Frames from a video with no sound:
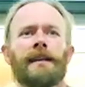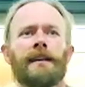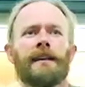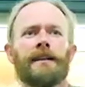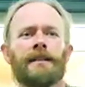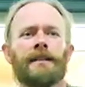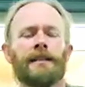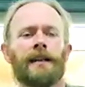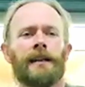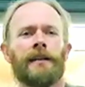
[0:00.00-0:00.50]

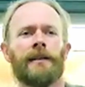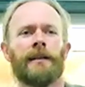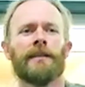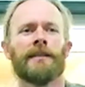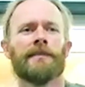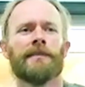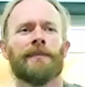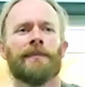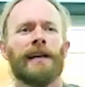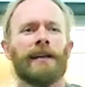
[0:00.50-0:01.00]
AGN
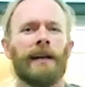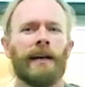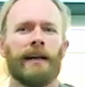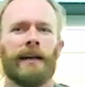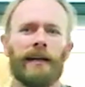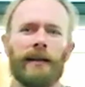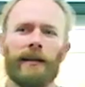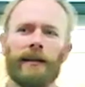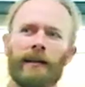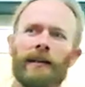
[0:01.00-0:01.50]
is
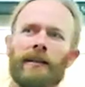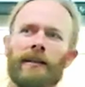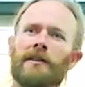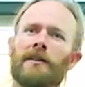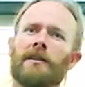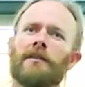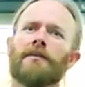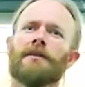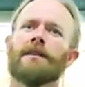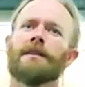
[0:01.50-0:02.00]
magnetic in
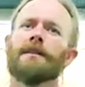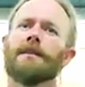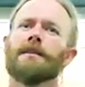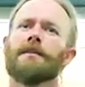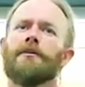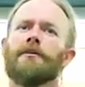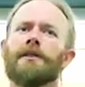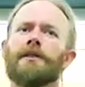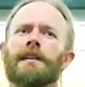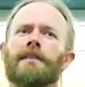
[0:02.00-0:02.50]
nature, which
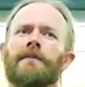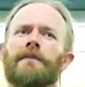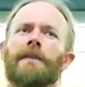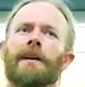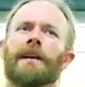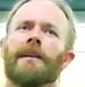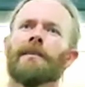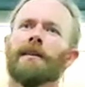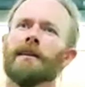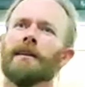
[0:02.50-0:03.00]
I
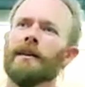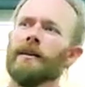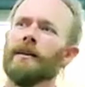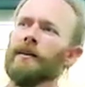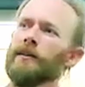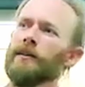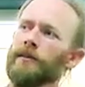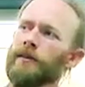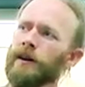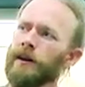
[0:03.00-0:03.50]
find
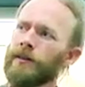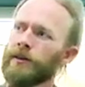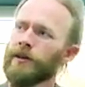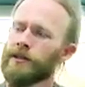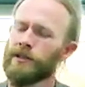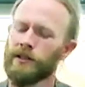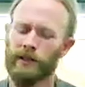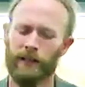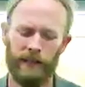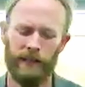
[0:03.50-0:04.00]
rather
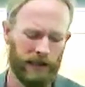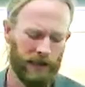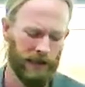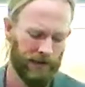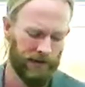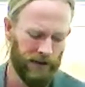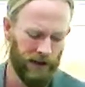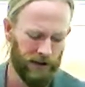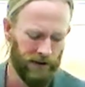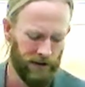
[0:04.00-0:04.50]
intriguing. And I
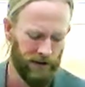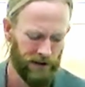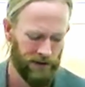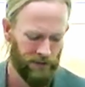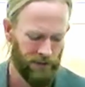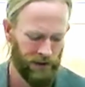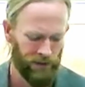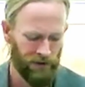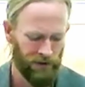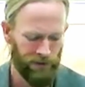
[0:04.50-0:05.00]
talked to some
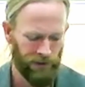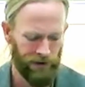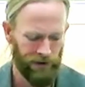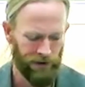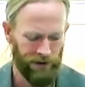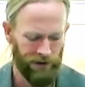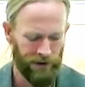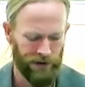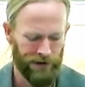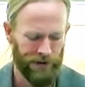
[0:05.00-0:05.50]
people about
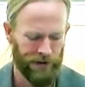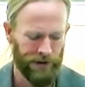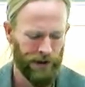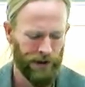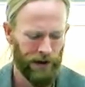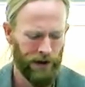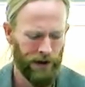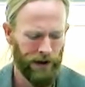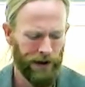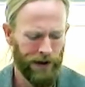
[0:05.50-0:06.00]
this.
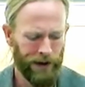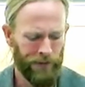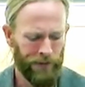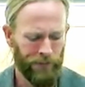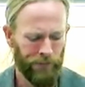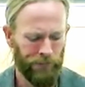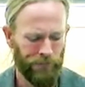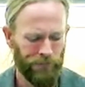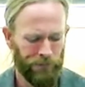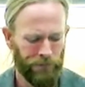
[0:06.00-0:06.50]

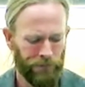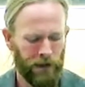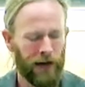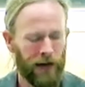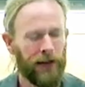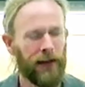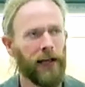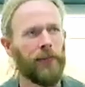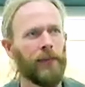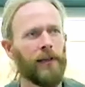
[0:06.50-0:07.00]
I
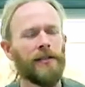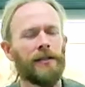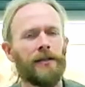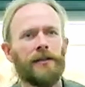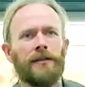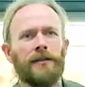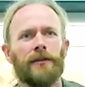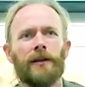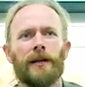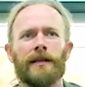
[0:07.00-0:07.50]
think I mentioned
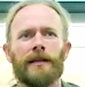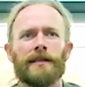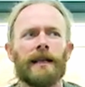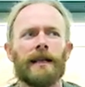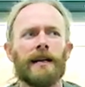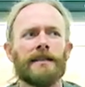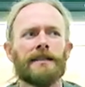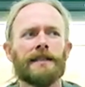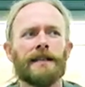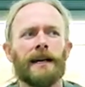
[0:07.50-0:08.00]
to you guys
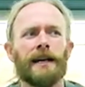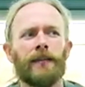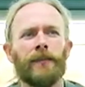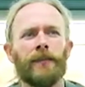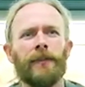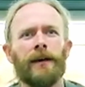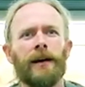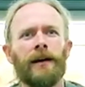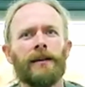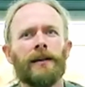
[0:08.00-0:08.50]
last time
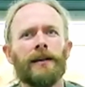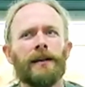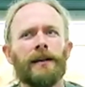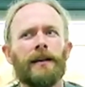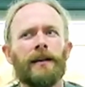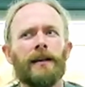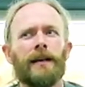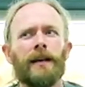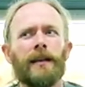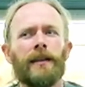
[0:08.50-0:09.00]
that
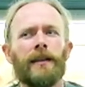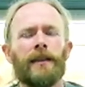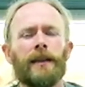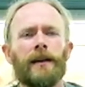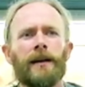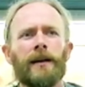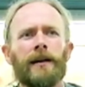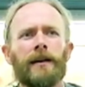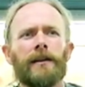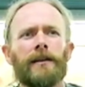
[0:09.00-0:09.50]

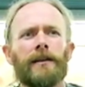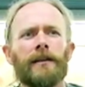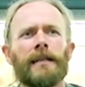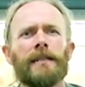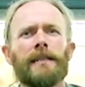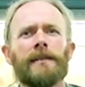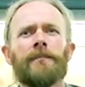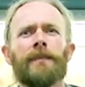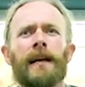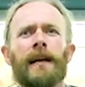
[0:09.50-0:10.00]
the
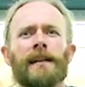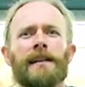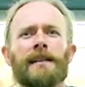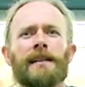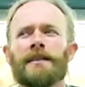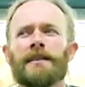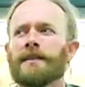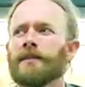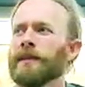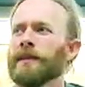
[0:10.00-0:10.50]
galactic
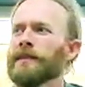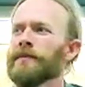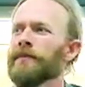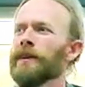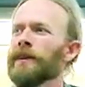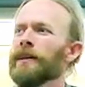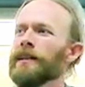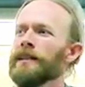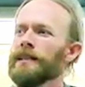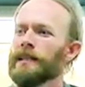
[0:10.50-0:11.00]
magnetism is
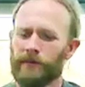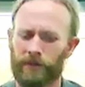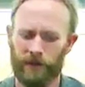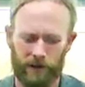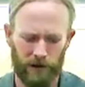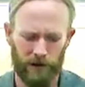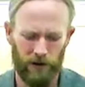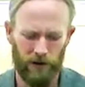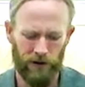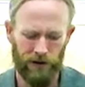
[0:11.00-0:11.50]
very
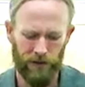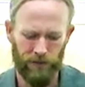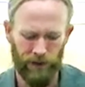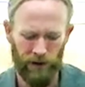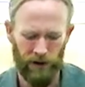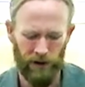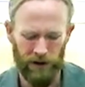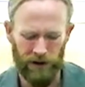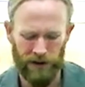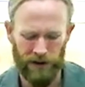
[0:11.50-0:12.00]
difficult to
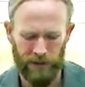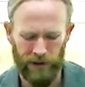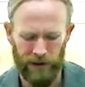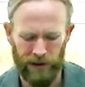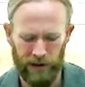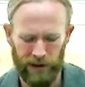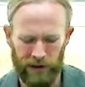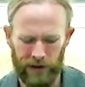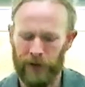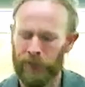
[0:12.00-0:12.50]
parse
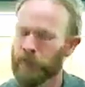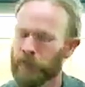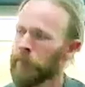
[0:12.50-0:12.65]
because,